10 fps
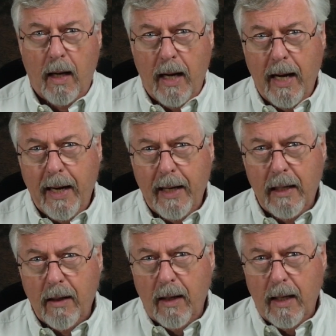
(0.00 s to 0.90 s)

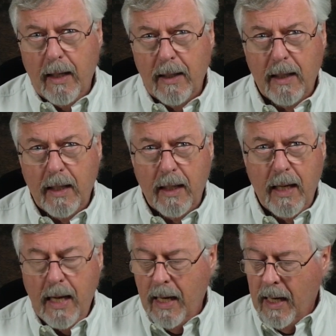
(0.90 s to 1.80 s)
And
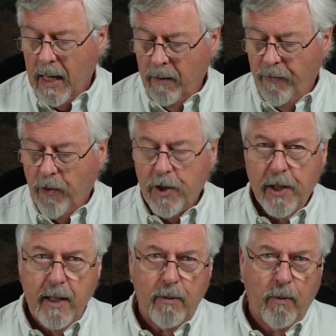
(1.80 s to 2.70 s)
unfortunately,